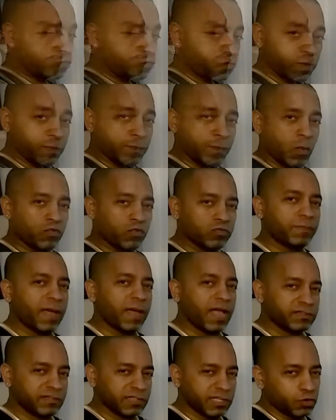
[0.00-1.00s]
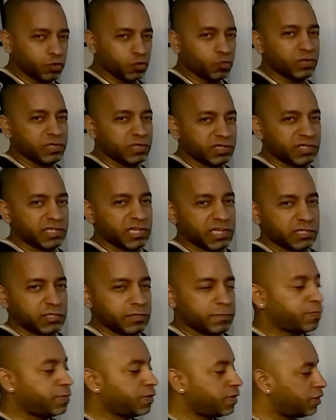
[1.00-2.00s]
With most banks that do a
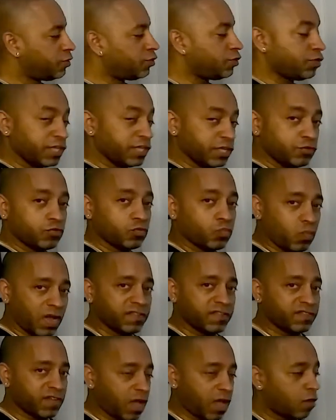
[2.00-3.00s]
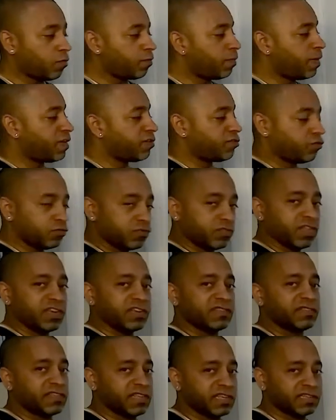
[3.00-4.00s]
6, but you need to watch out, make sure that
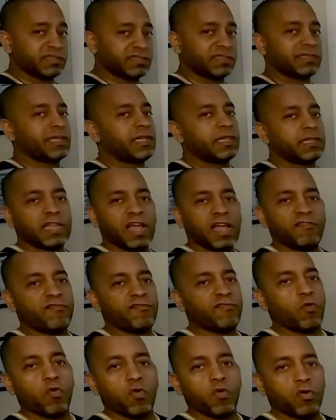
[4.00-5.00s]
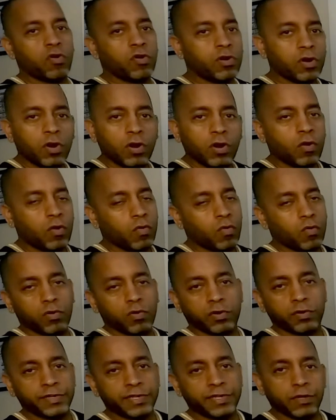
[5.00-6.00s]
it's 6, not 4
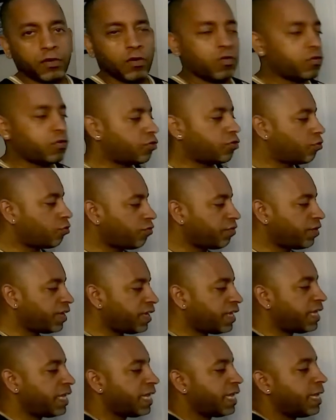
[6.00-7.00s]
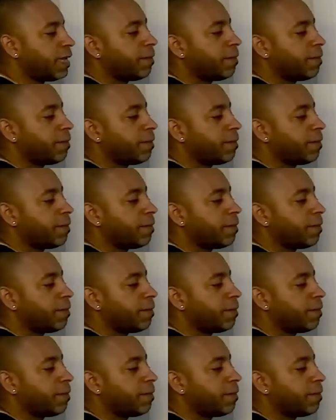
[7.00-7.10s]
or, you know, or 3.